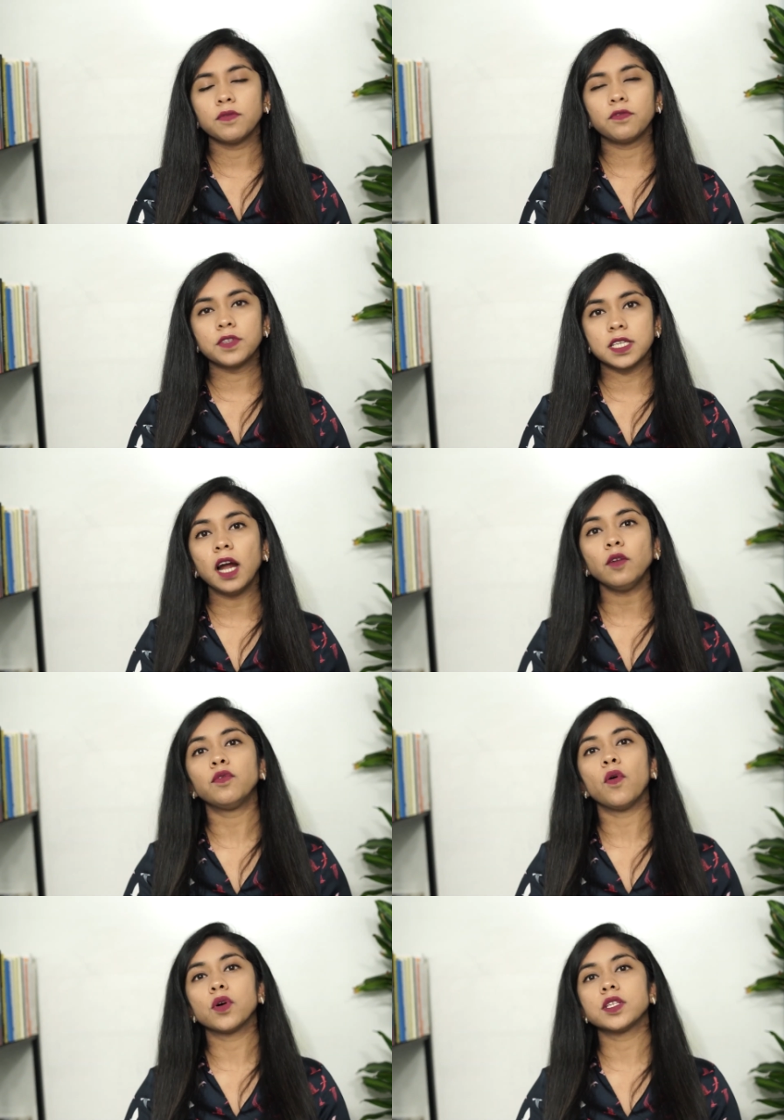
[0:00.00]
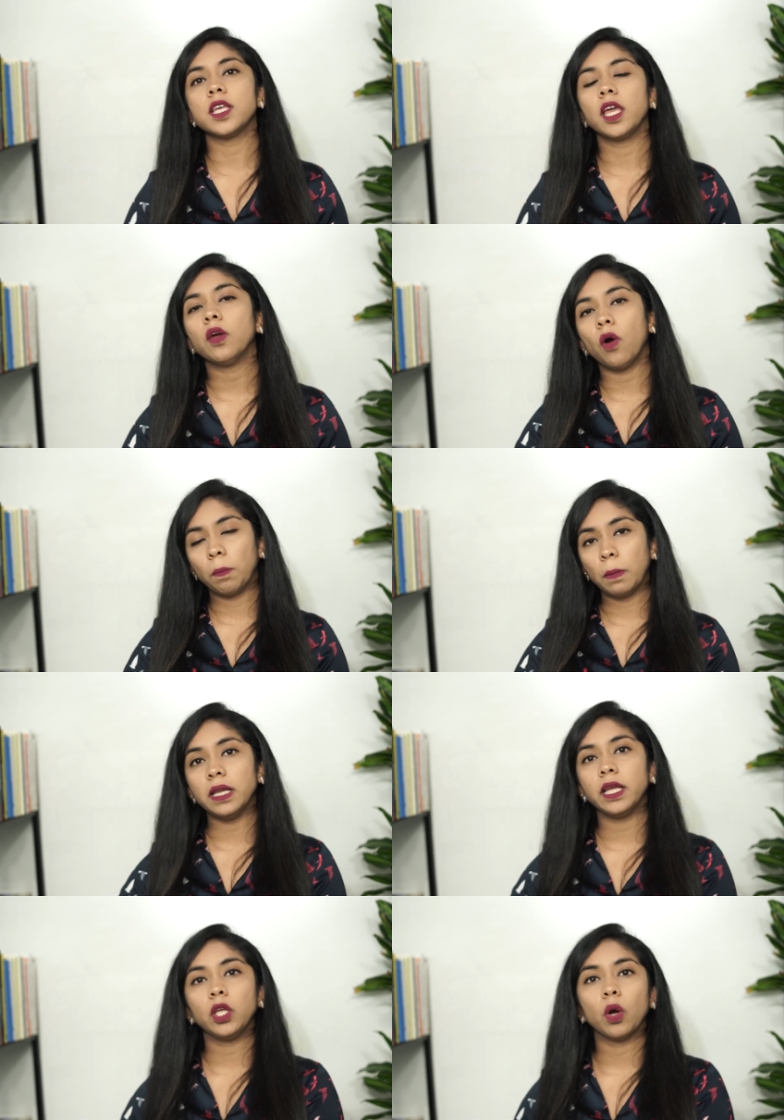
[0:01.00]
start focusing on
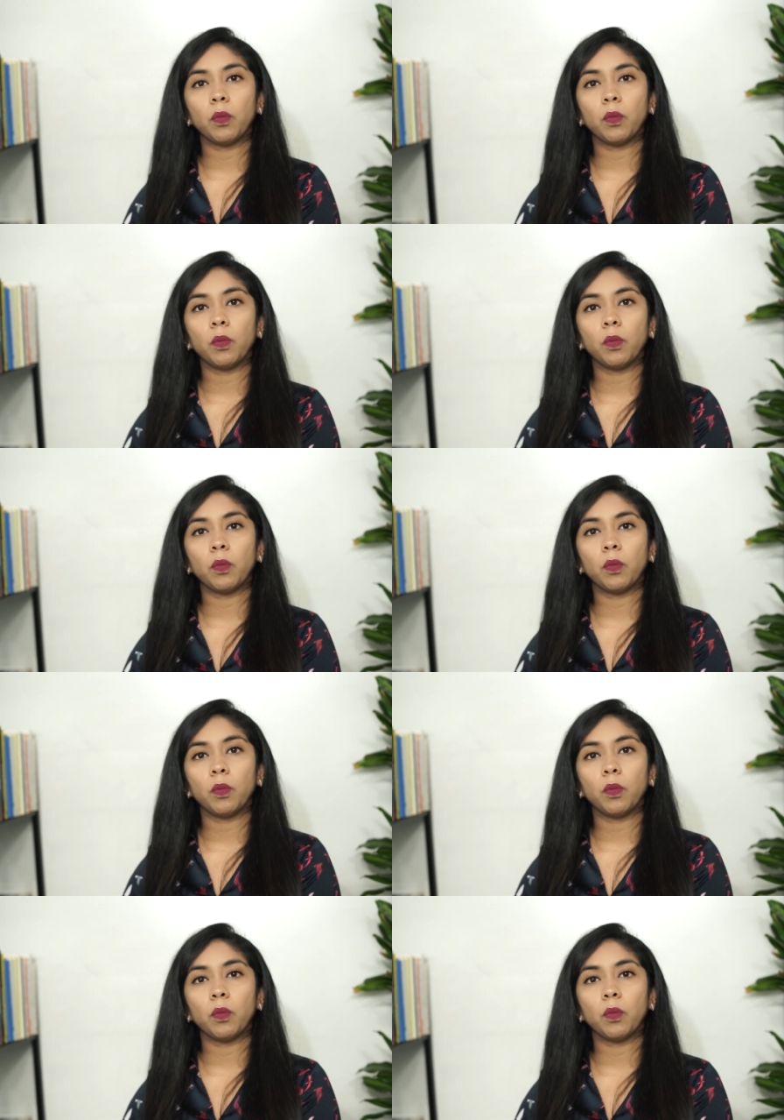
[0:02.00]
building your